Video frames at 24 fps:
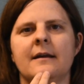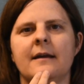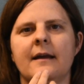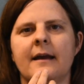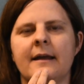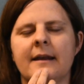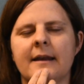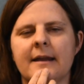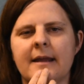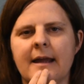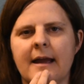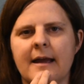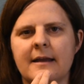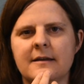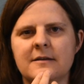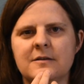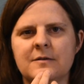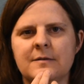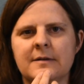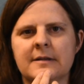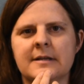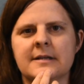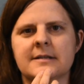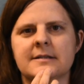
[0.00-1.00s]
And again,
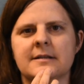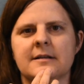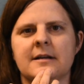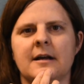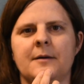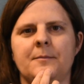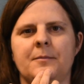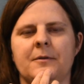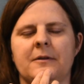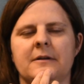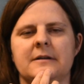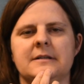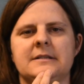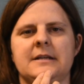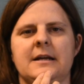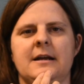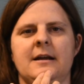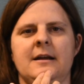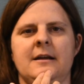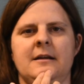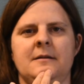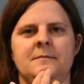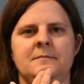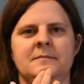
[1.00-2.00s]
doing this a couple of
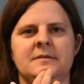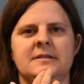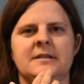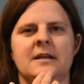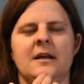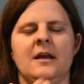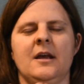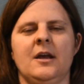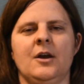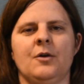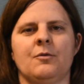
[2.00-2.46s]
times,